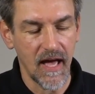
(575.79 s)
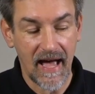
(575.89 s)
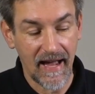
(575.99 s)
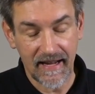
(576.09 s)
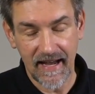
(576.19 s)

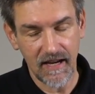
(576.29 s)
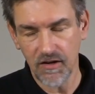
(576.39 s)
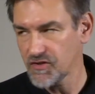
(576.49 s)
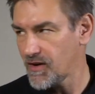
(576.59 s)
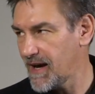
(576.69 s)
I
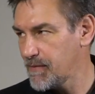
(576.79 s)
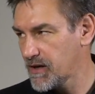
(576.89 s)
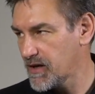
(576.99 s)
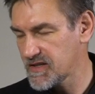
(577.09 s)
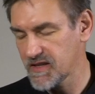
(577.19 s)
cannot try
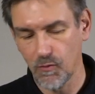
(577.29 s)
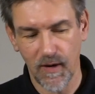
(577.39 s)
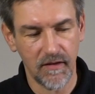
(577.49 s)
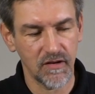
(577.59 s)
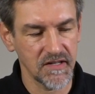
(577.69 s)
because the
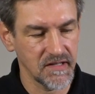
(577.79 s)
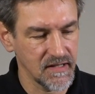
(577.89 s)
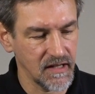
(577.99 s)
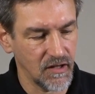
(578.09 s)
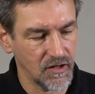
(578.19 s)
weather is
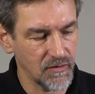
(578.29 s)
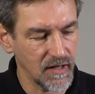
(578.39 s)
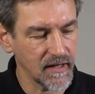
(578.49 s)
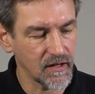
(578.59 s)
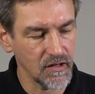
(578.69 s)
still not
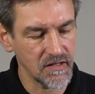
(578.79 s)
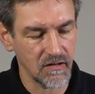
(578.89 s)
really good,